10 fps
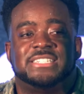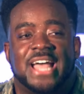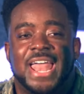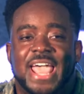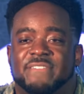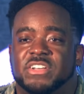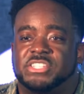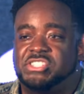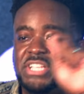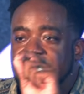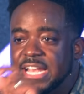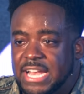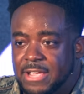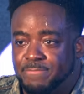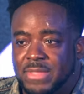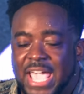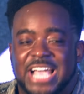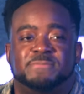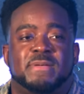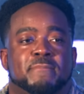not have a seed in it
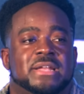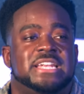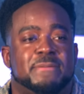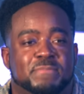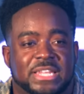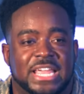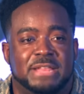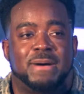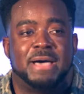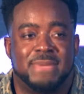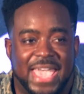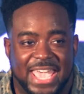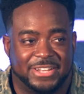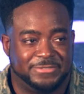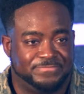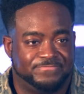has been manipulated by man.